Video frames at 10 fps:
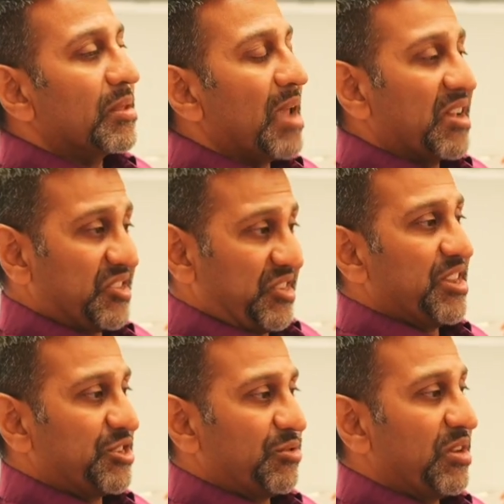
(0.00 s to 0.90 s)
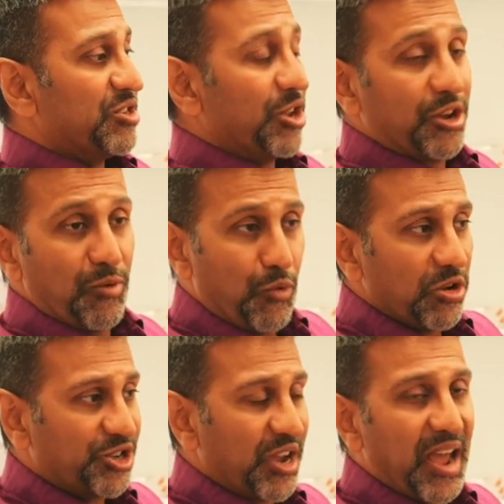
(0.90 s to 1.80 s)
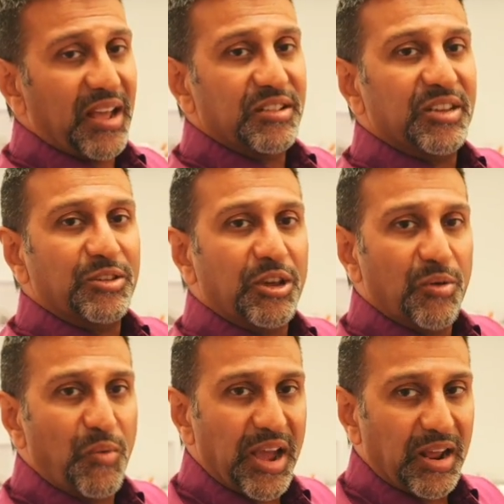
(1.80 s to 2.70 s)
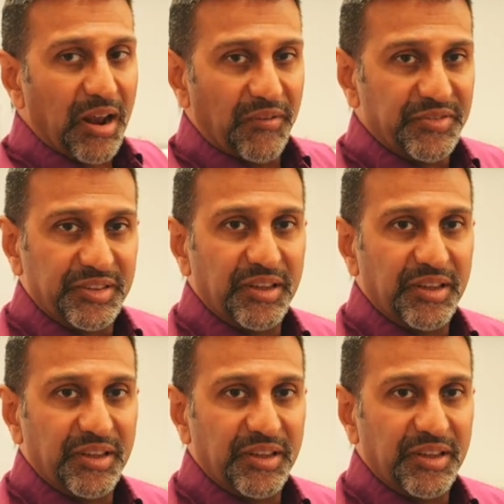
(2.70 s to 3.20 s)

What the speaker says: accessories, so you can wash your hands, you can wear gloves.